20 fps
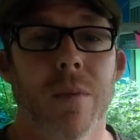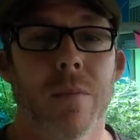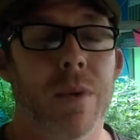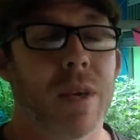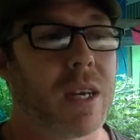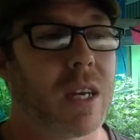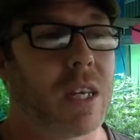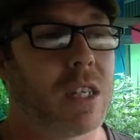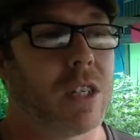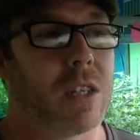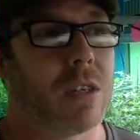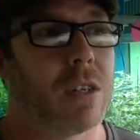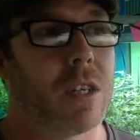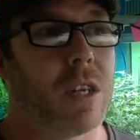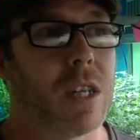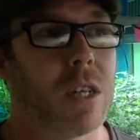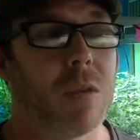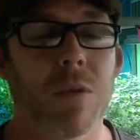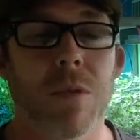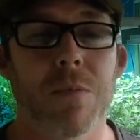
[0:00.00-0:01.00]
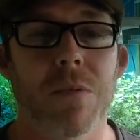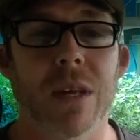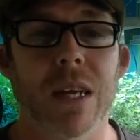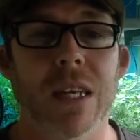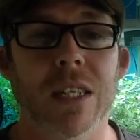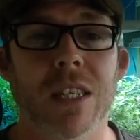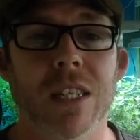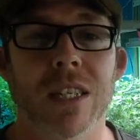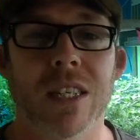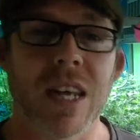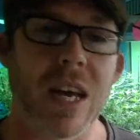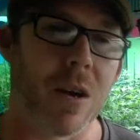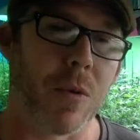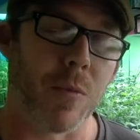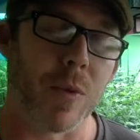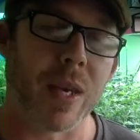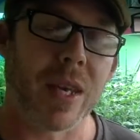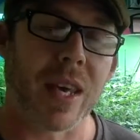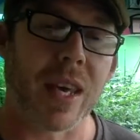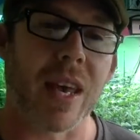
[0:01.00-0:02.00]
because you're dealing with places that
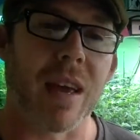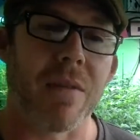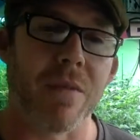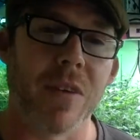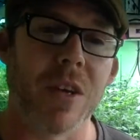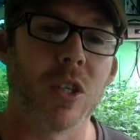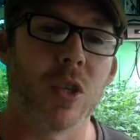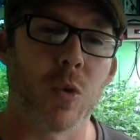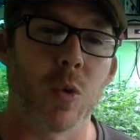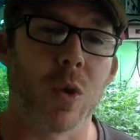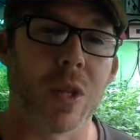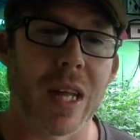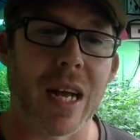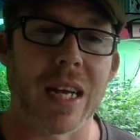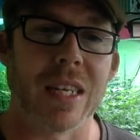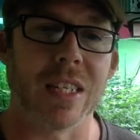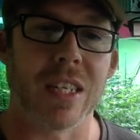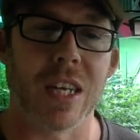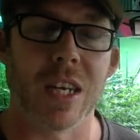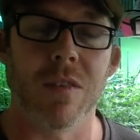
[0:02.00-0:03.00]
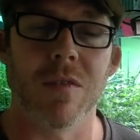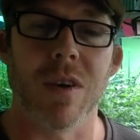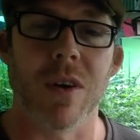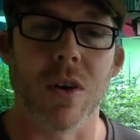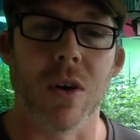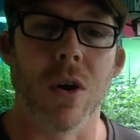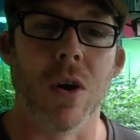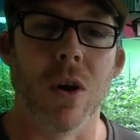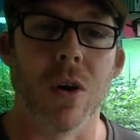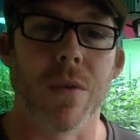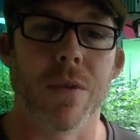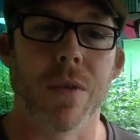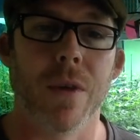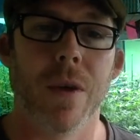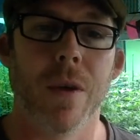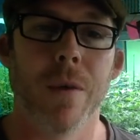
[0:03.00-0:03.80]
we can't visualize here on Earth.